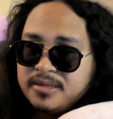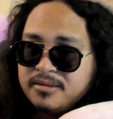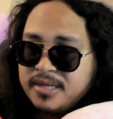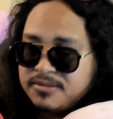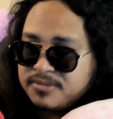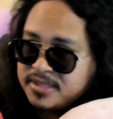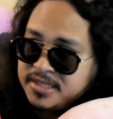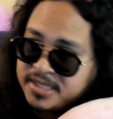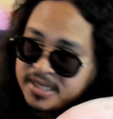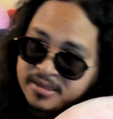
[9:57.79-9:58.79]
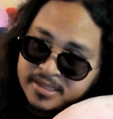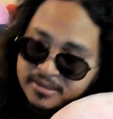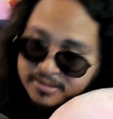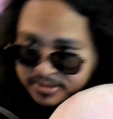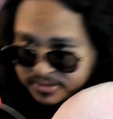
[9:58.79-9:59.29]
your head with the gel and
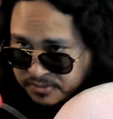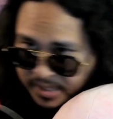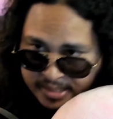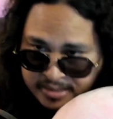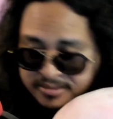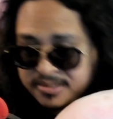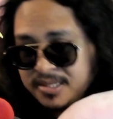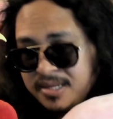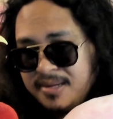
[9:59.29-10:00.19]
all those wires,